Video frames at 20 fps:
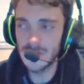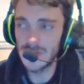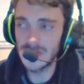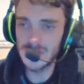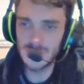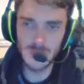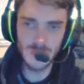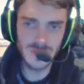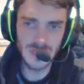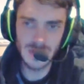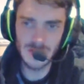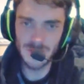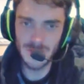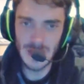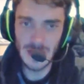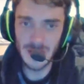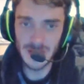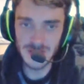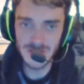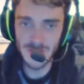I mean, towards the end of
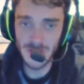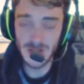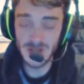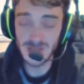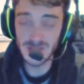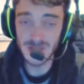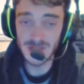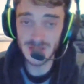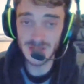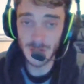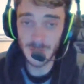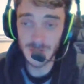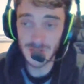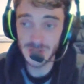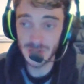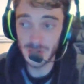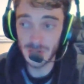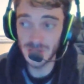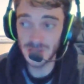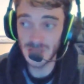Alex Ferguson's time in
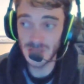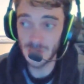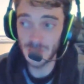charge,